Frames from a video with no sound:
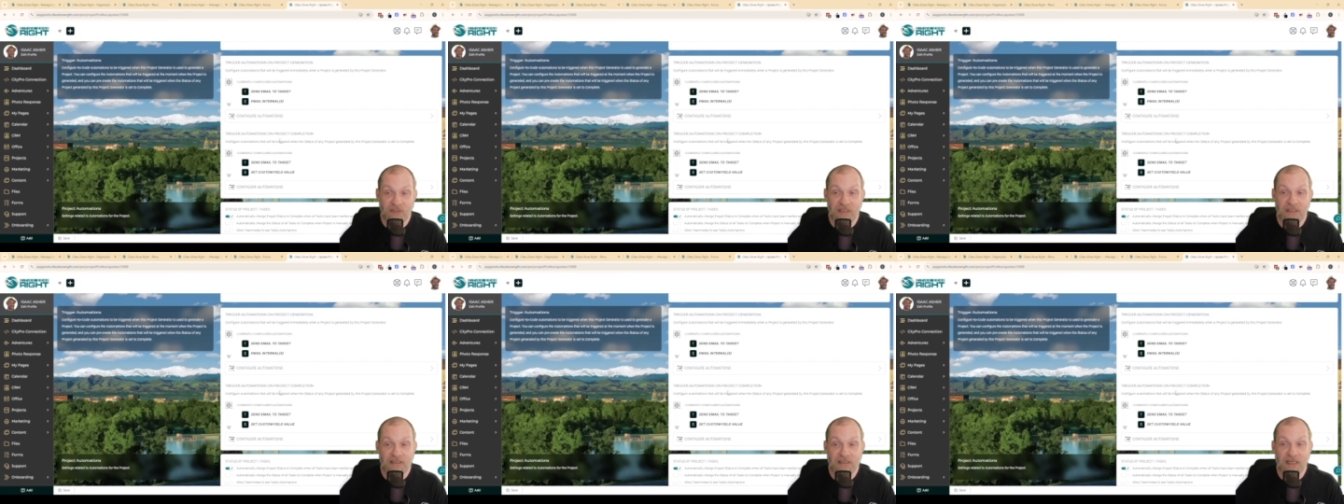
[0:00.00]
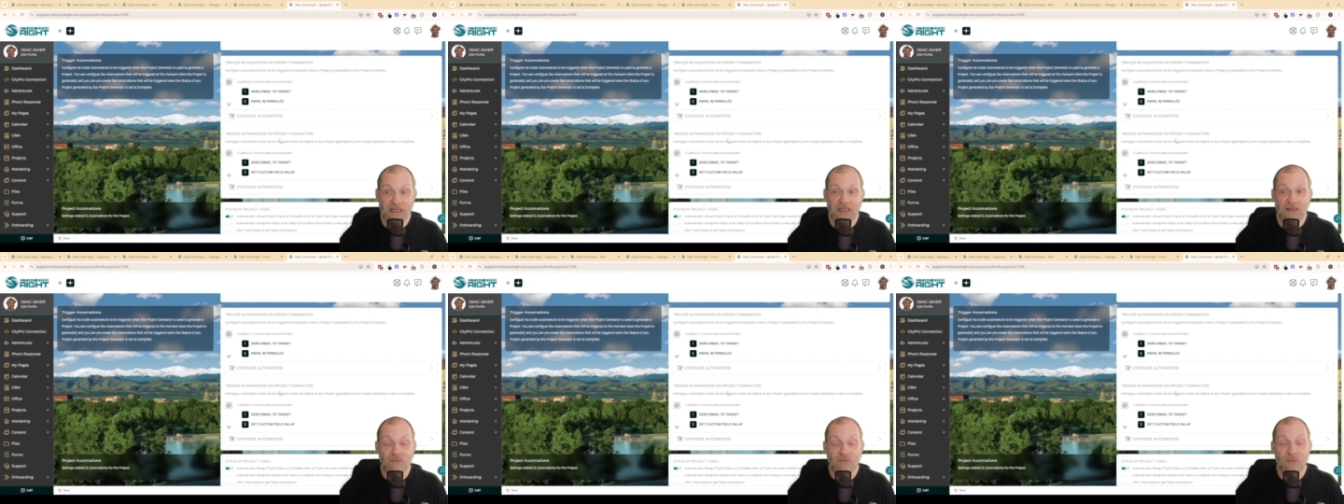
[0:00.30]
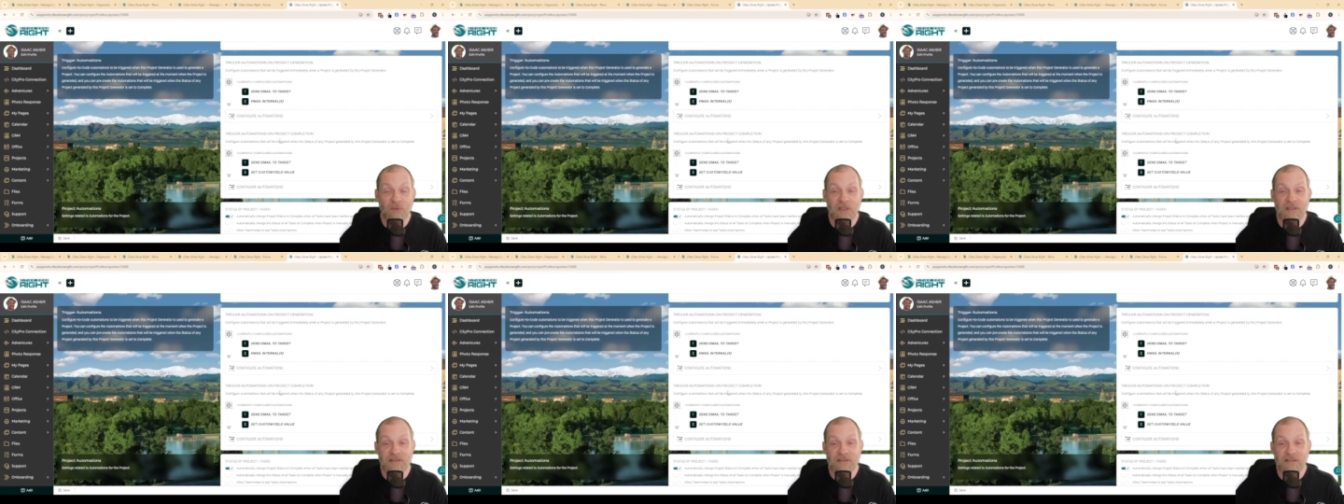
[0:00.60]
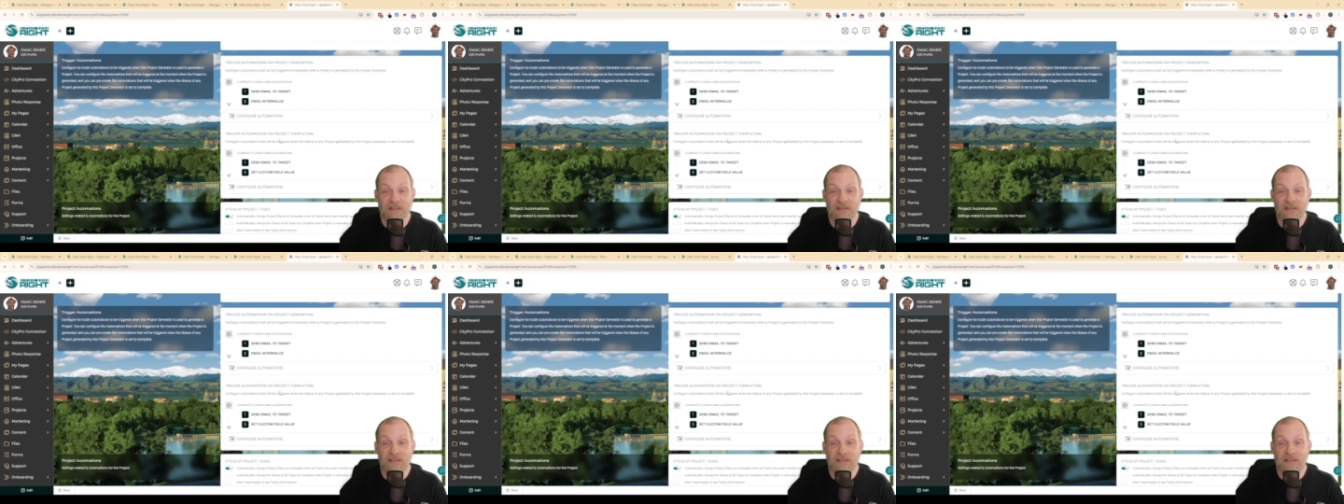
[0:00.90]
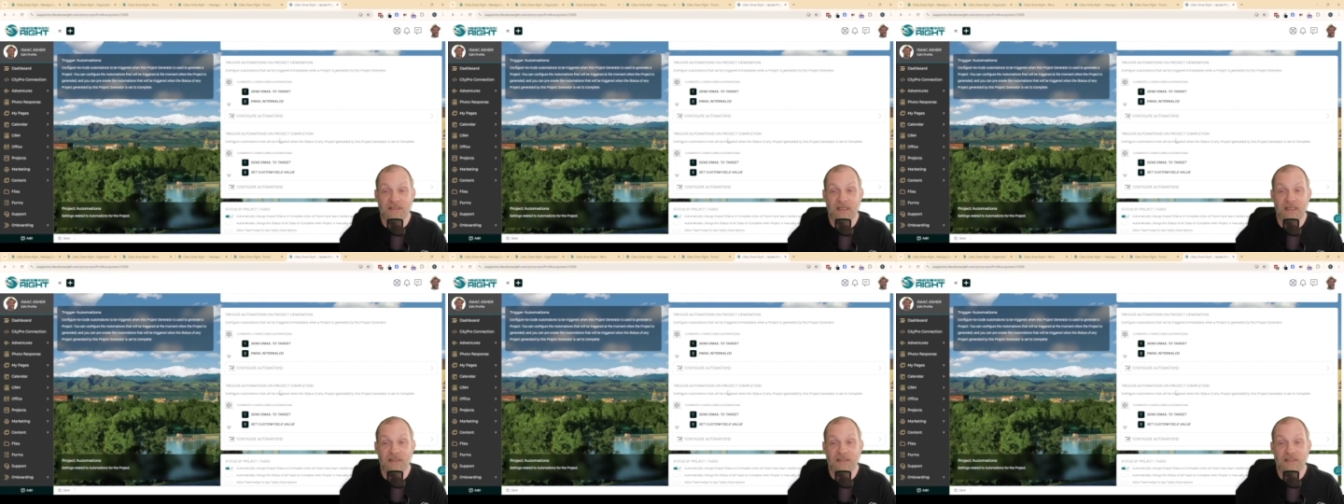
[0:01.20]
date based on the
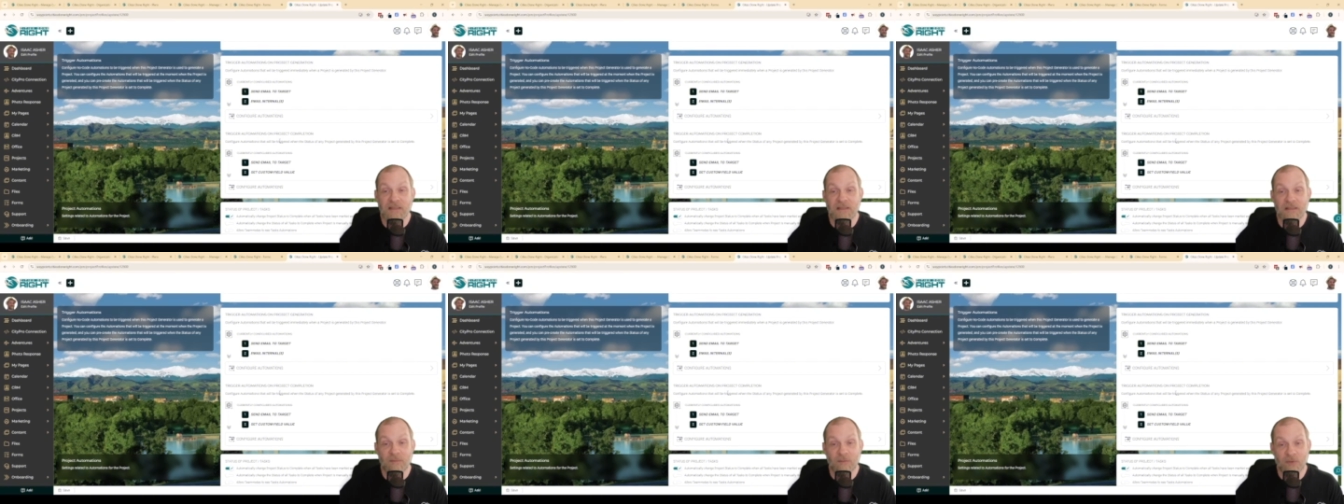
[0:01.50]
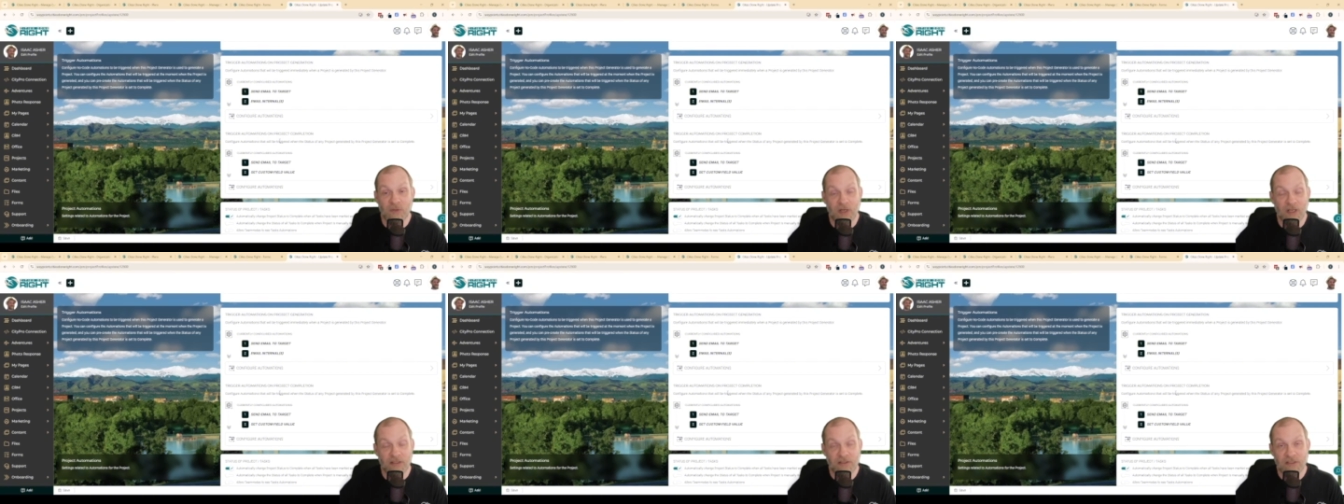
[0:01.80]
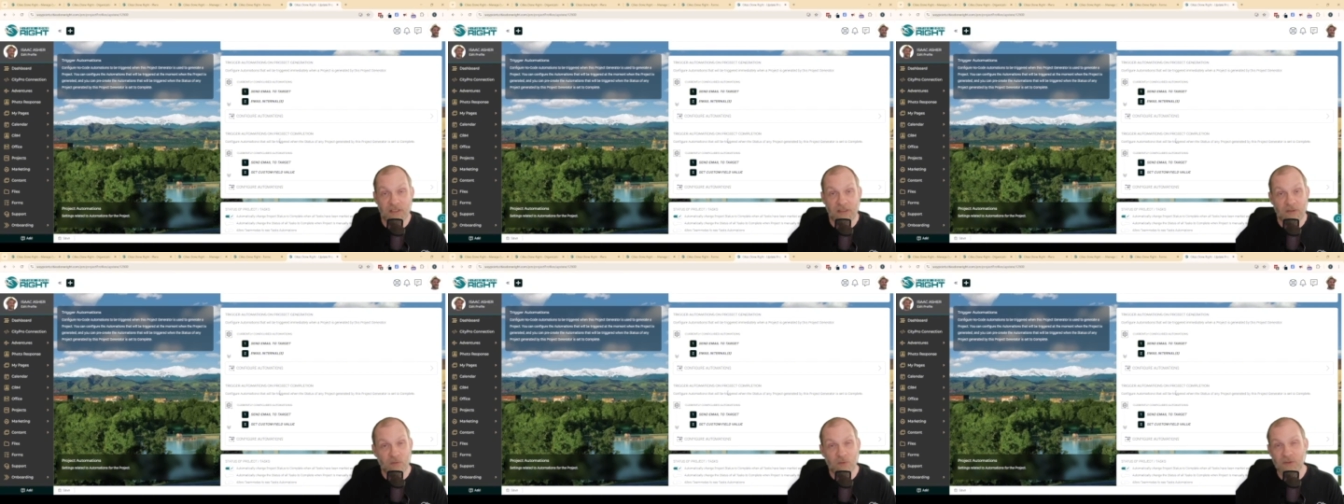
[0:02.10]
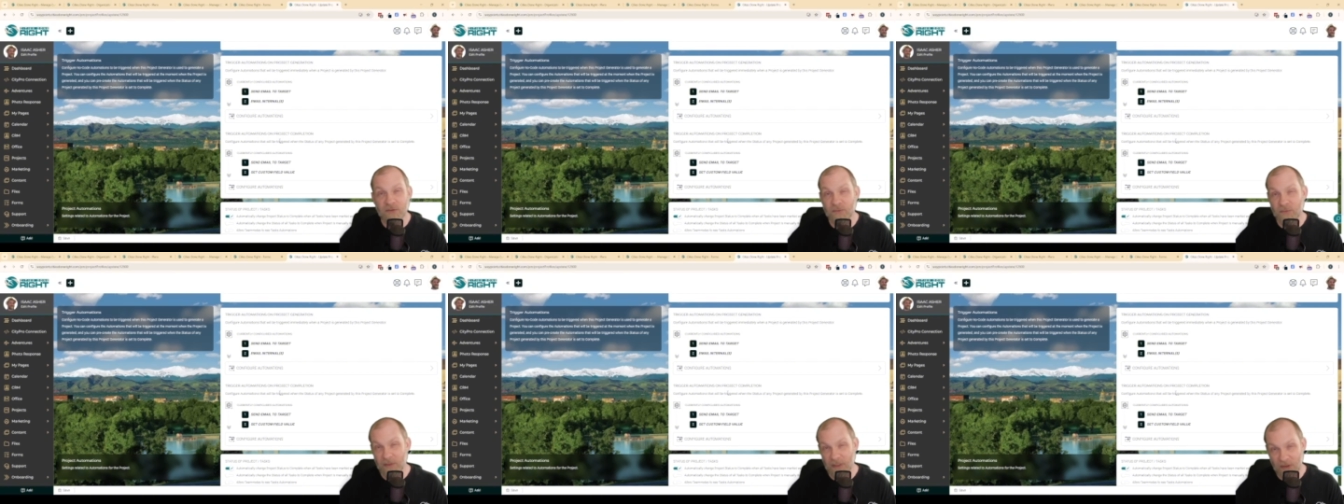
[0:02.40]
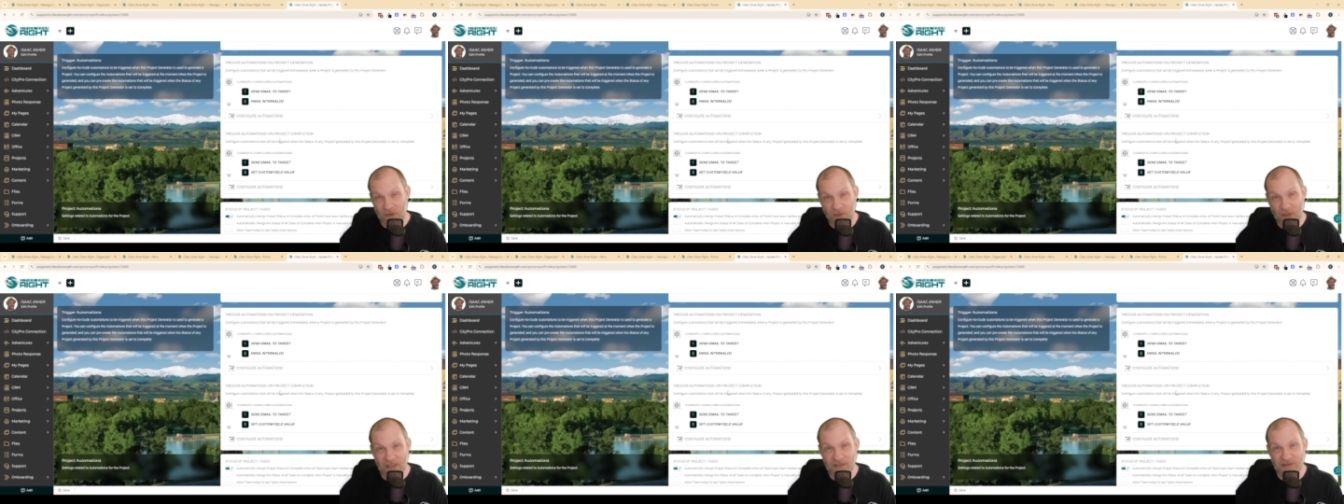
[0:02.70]
date that the project was
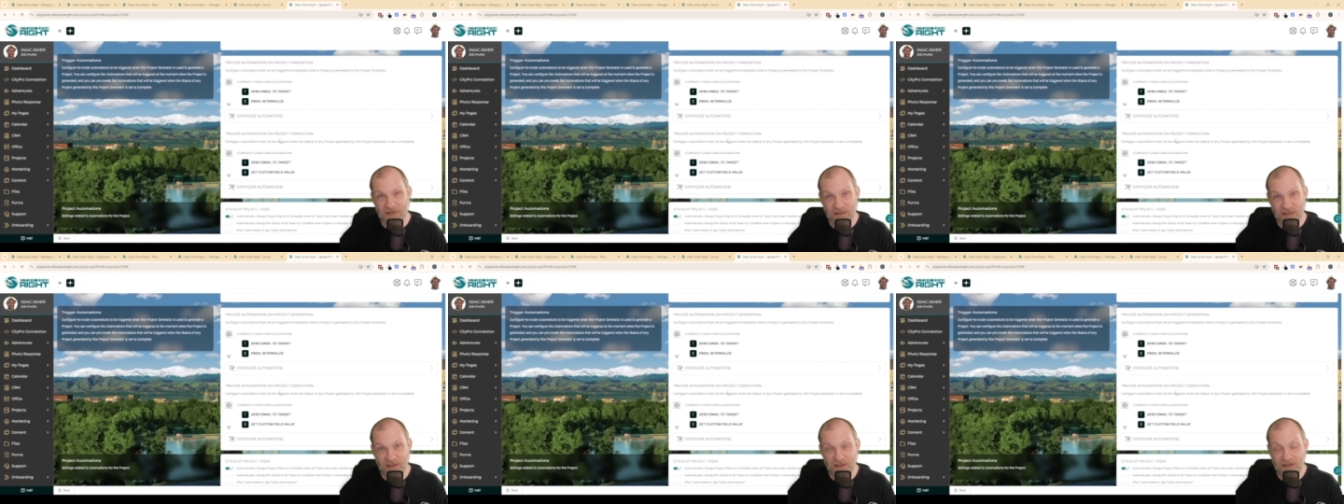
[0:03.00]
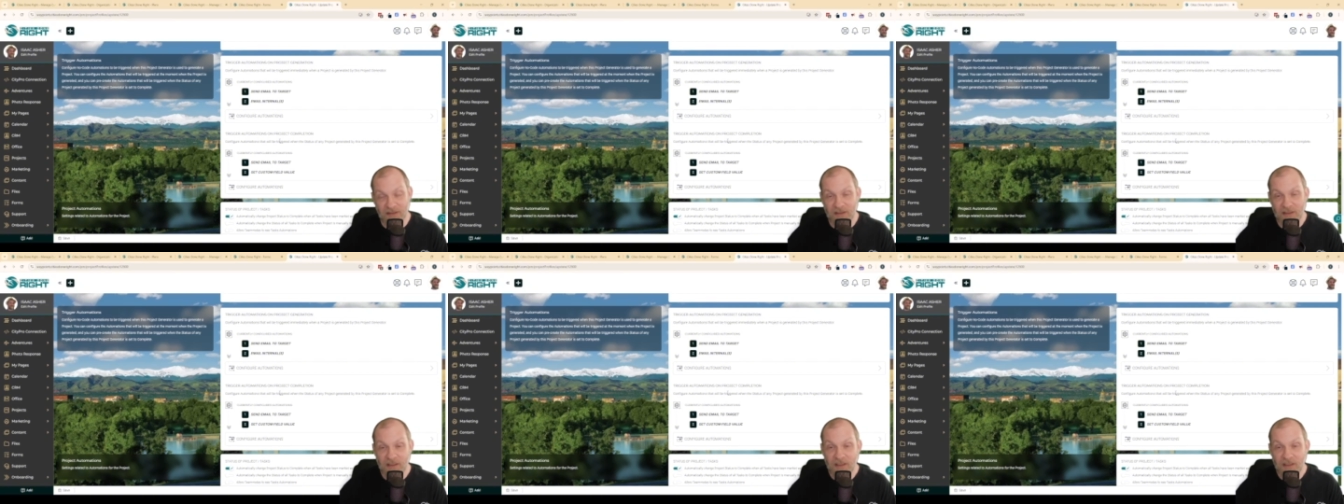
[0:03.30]
requested.